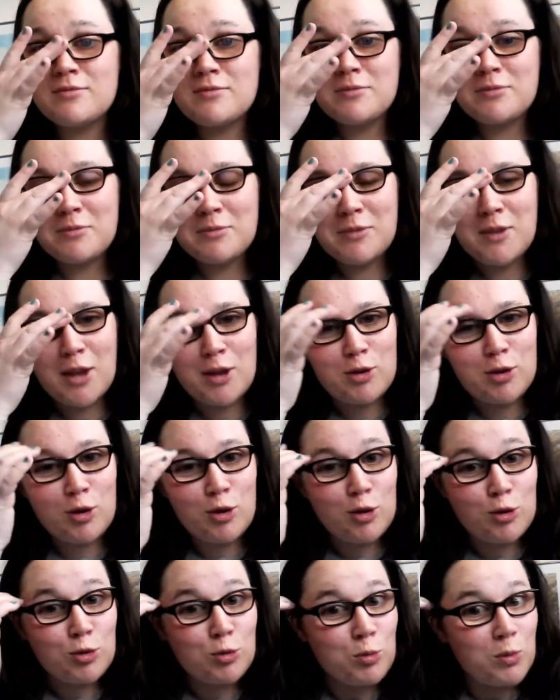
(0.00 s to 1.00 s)
That dog's
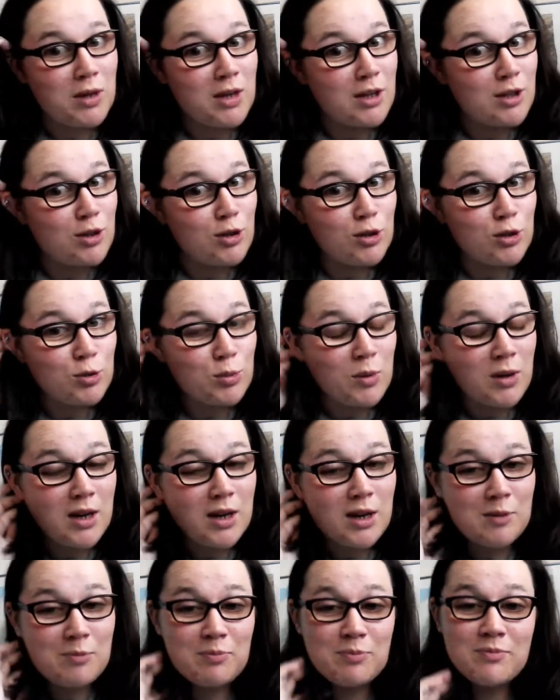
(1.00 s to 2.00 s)
weird, I swear.
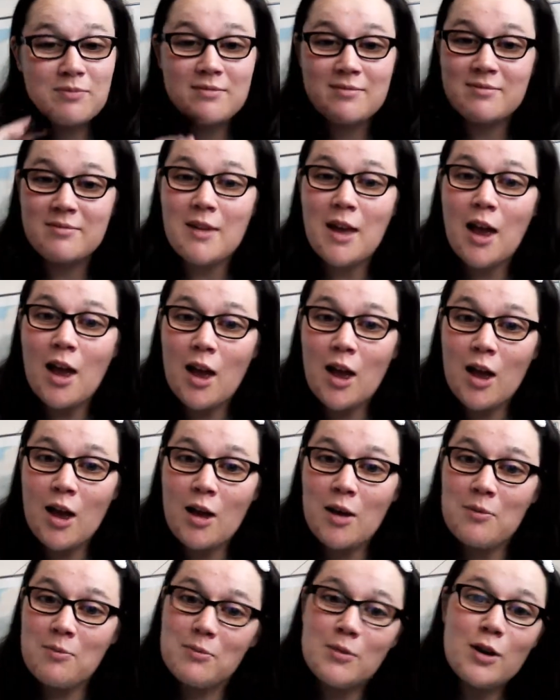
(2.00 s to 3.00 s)

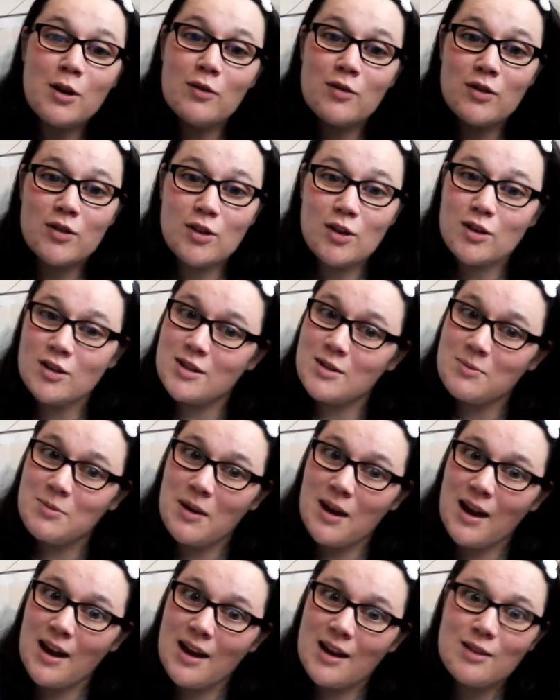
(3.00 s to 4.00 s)
Moving on to pet
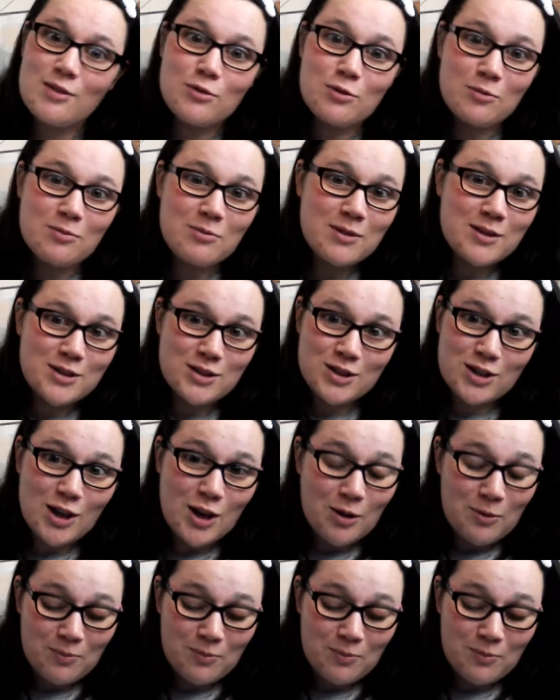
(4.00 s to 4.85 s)
hate number two.